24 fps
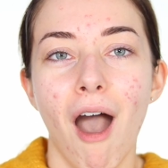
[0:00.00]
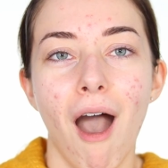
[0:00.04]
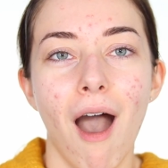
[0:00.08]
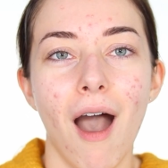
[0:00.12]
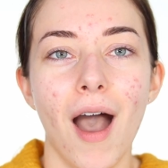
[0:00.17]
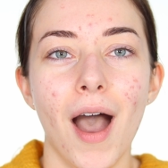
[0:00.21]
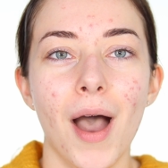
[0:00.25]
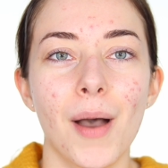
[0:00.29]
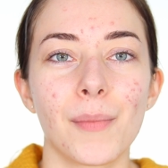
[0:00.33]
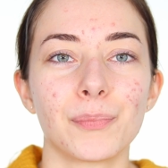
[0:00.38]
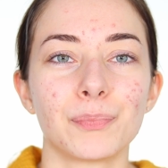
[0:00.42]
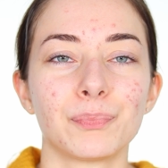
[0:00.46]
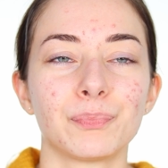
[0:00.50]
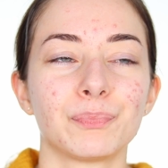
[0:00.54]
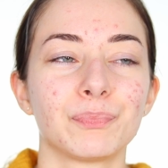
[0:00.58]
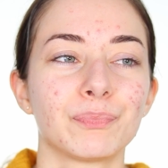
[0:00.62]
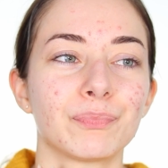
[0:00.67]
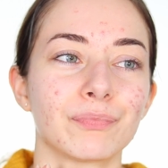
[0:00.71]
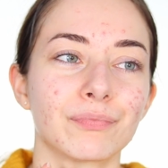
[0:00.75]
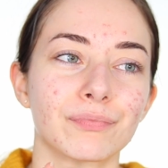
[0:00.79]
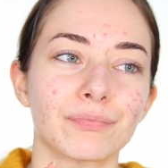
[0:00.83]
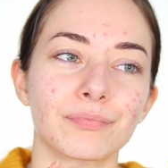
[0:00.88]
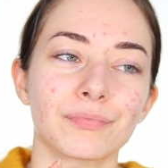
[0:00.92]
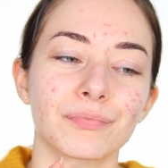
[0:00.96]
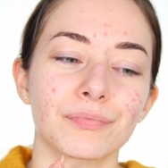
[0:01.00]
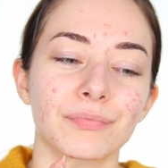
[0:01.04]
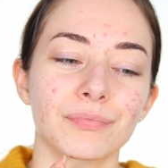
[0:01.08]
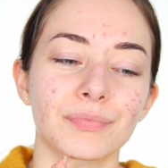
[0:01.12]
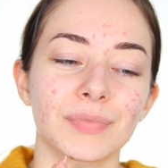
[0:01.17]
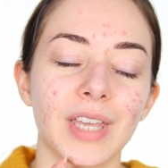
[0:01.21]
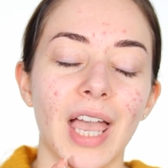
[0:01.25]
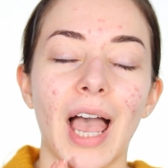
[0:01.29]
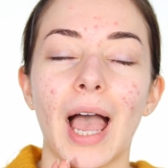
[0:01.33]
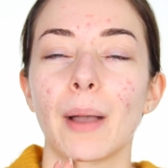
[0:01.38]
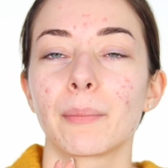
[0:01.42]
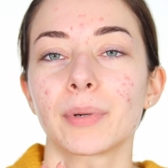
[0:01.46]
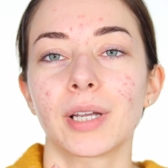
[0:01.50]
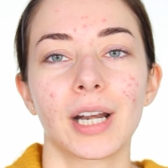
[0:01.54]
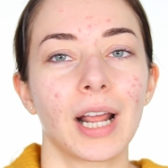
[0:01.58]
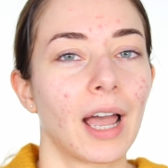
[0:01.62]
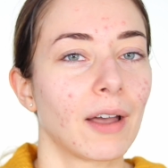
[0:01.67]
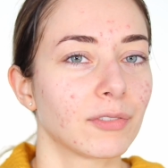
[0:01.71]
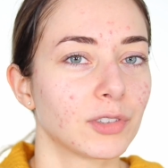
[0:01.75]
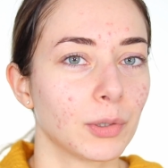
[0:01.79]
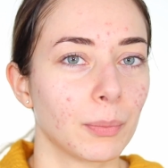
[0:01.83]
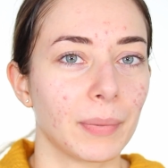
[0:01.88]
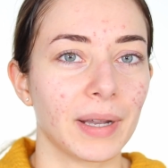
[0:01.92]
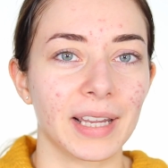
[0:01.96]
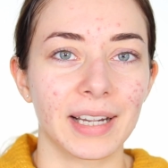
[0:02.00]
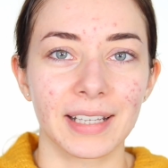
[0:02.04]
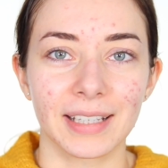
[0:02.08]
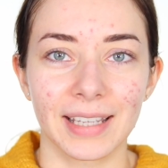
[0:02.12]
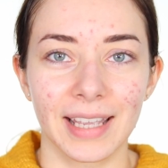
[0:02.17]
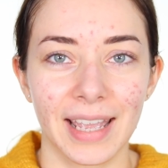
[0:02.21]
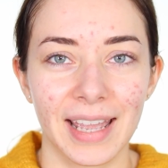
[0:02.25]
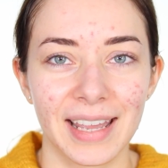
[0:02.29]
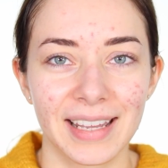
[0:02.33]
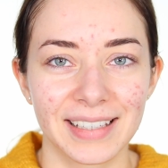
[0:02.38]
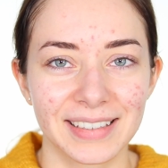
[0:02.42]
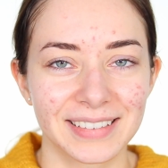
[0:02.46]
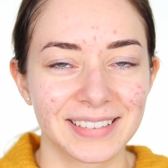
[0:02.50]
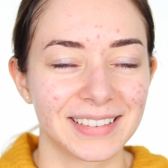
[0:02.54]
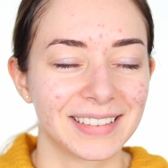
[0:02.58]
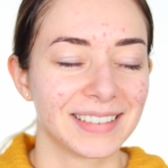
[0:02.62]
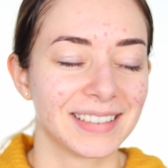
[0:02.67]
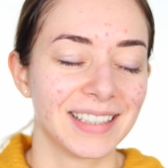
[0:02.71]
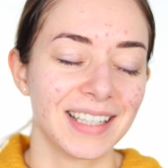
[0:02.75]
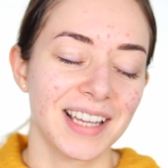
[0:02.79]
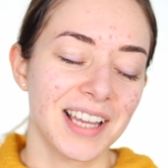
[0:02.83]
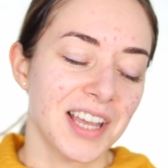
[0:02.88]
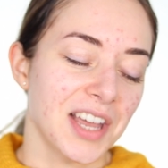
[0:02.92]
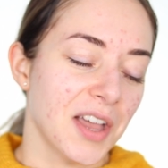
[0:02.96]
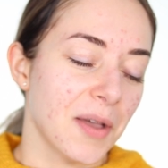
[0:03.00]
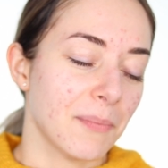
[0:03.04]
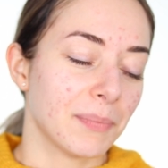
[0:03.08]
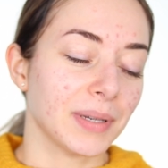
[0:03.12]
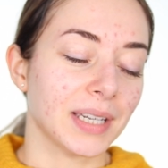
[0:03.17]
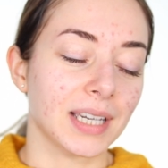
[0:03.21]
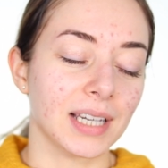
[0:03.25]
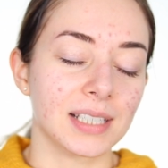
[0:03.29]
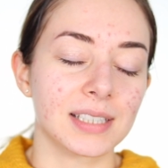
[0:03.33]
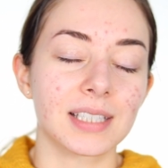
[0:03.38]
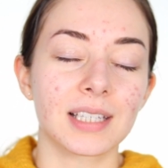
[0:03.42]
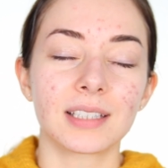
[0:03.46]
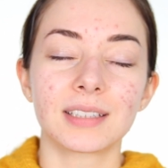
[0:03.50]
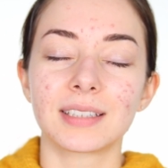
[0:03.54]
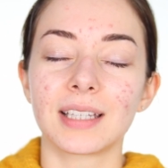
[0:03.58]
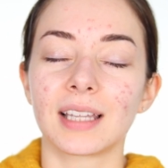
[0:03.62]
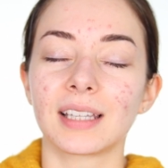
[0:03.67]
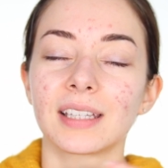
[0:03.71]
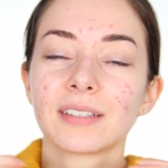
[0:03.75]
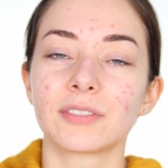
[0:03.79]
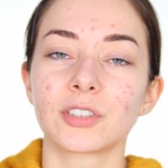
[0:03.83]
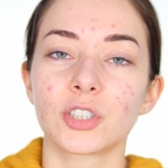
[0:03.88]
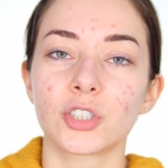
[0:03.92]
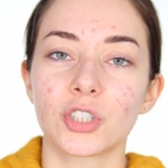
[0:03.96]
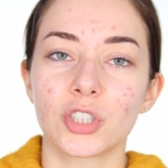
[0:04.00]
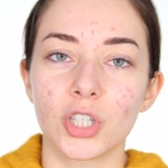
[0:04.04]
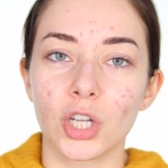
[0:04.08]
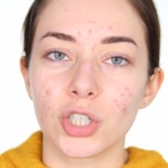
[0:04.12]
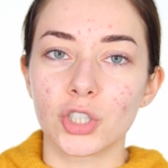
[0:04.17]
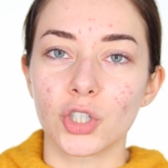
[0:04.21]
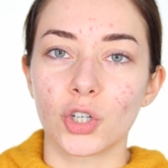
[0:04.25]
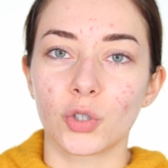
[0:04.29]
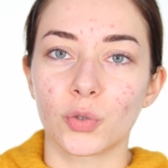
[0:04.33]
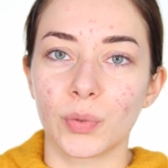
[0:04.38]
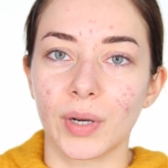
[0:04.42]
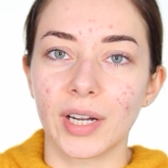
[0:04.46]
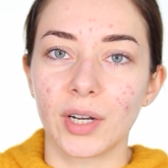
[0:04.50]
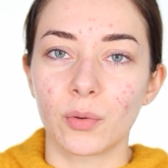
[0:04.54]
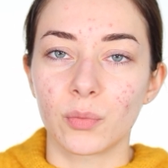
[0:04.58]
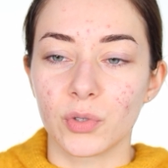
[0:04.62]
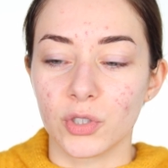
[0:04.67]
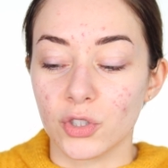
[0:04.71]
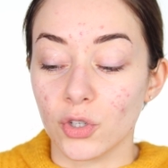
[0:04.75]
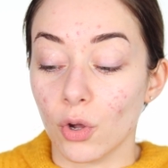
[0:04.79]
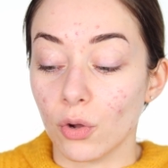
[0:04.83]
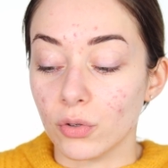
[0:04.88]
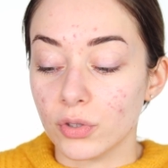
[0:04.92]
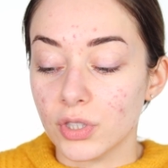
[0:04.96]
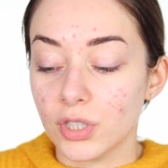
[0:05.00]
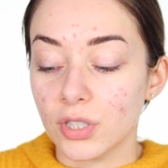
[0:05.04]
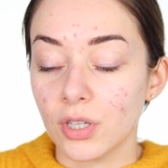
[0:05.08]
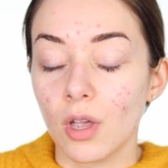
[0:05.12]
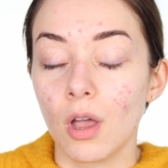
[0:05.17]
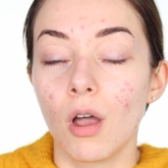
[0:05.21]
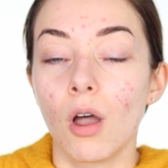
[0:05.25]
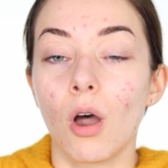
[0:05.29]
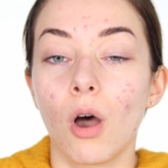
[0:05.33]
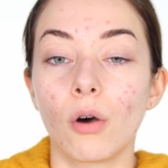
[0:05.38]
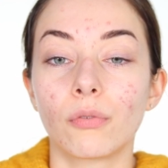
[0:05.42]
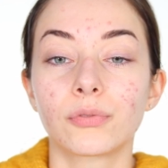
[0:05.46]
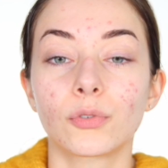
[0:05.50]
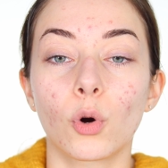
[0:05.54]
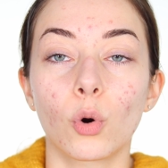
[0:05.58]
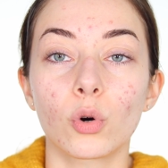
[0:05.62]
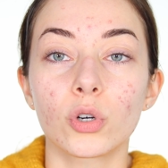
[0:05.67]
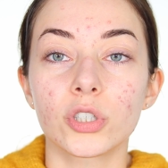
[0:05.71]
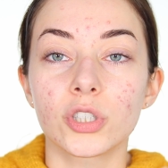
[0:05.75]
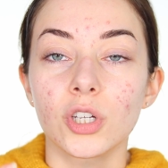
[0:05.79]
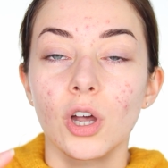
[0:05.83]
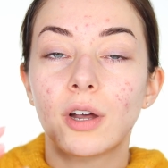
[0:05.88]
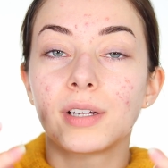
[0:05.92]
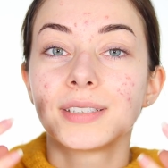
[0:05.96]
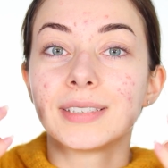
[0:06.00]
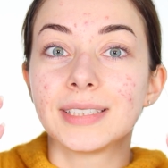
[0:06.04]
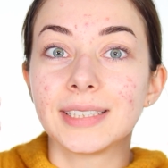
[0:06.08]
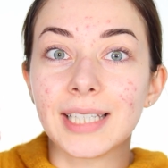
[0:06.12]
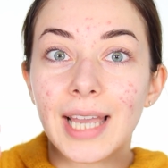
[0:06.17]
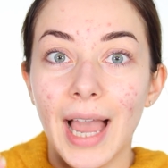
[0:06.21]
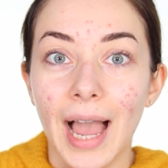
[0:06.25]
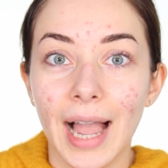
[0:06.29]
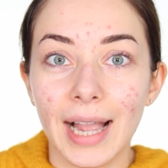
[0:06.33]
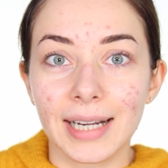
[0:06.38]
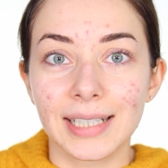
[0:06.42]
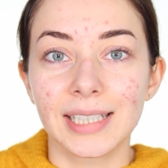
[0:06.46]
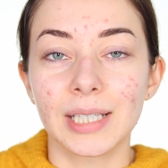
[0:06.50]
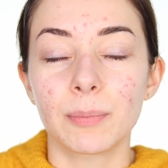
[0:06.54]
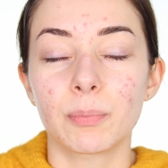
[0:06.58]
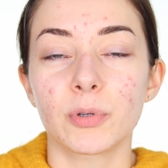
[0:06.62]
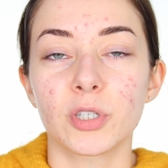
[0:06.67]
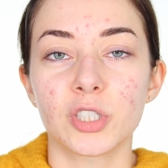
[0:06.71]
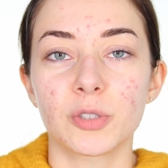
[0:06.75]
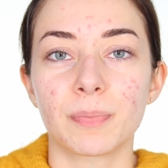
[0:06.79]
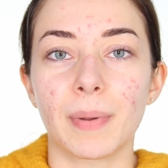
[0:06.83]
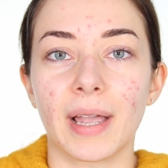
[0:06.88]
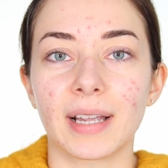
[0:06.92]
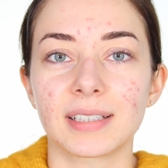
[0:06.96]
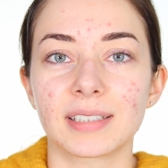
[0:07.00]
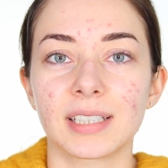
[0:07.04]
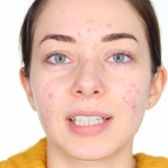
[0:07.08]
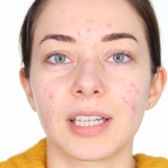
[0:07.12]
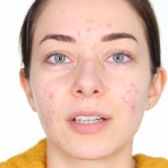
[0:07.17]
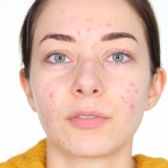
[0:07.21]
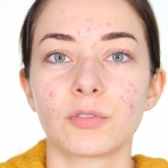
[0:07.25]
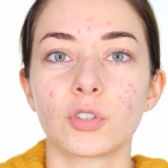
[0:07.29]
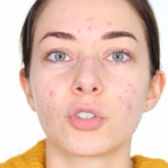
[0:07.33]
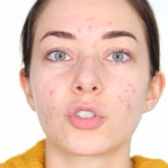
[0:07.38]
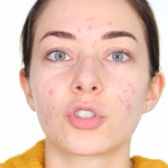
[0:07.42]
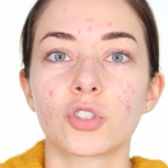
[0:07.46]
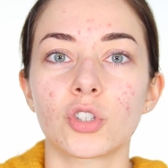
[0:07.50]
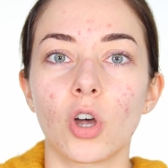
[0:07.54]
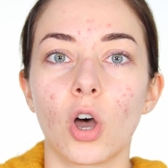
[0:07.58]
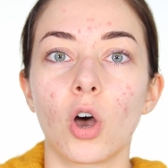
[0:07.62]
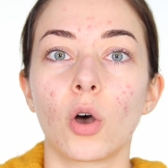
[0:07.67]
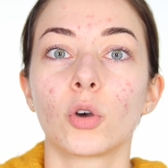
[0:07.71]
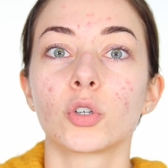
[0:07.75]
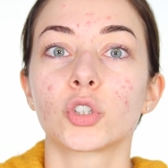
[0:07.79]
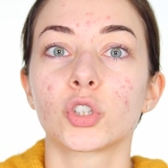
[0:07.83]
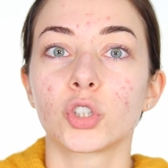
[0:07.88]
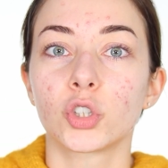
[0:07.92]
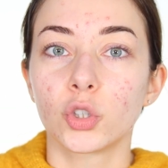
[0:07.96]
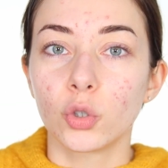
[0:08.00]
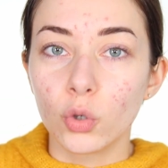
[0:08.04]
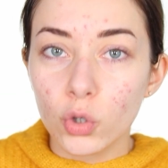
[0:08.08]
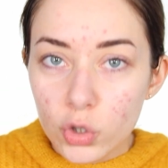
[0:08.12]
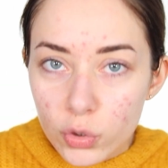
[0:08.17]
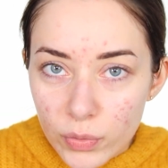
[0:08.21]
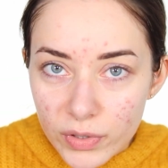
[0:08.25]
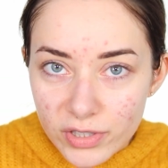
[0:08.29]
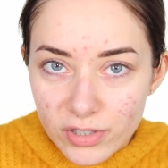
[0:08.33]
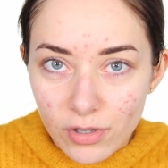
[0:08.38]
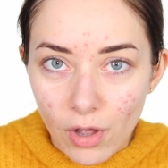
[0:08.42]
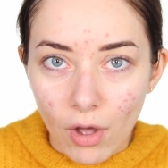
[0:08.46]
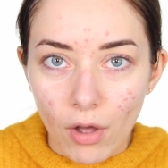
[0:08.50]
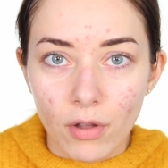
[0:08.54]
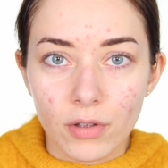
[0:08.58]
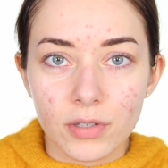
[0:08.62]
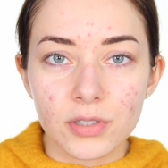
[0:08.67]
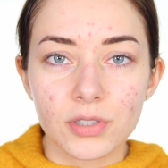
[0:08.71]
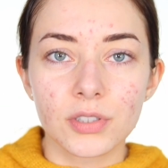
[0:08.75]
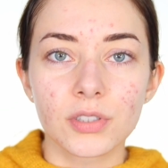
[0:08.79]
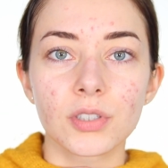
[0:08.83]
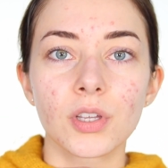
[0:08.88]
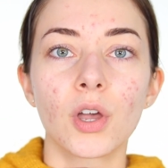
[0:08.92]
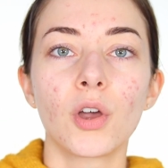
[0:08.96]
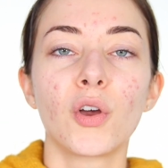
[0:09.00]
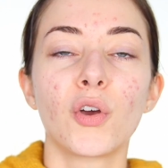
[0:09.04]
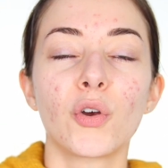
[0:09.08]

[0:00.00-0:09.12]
I'm gonna have to buy it again because it delivers such great results. Of course, on the acne perspective, you saw huge results